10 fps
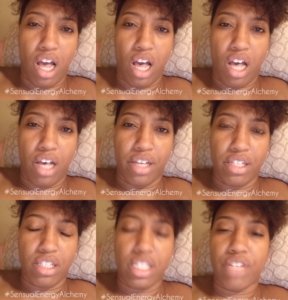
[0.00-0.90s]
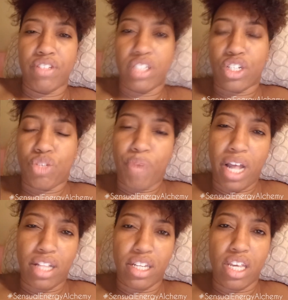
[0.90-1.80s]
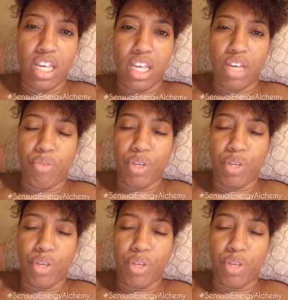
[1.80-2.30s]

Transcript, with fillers: uh, sacred sexuality,